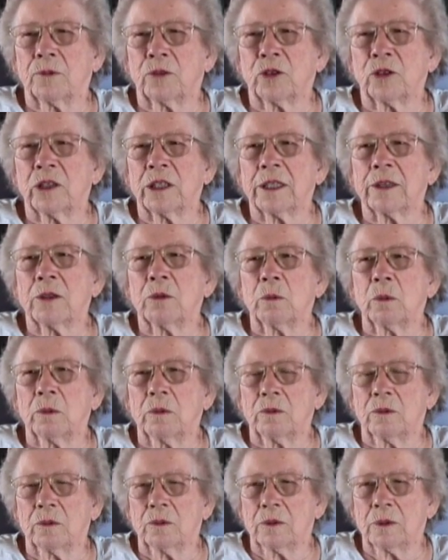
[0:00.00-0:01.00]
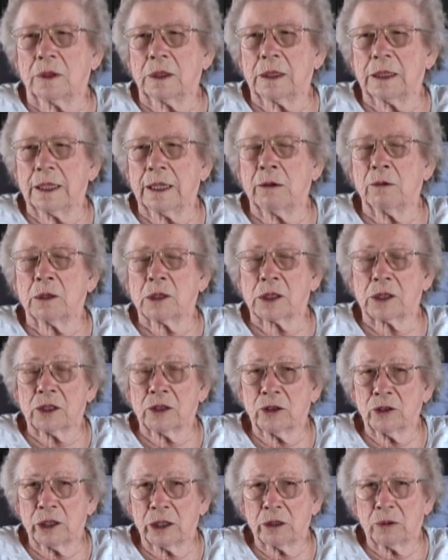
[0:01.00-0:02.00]
during the, it was
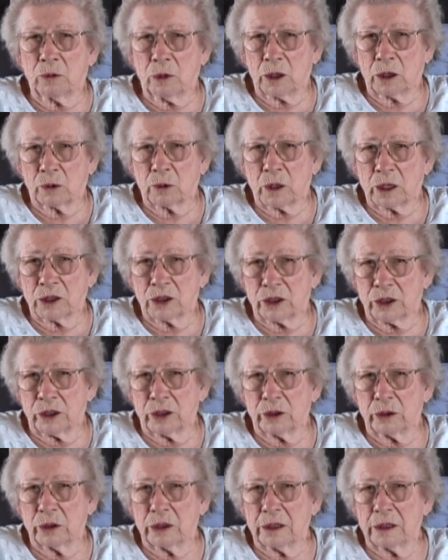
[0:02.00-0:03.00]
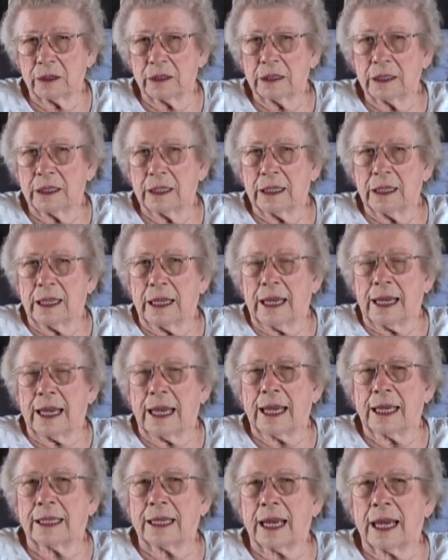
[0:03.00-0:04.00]
during World War II,
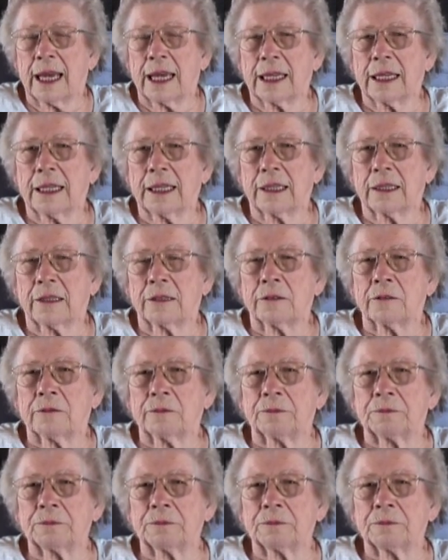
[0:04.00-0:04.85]
and I, uh,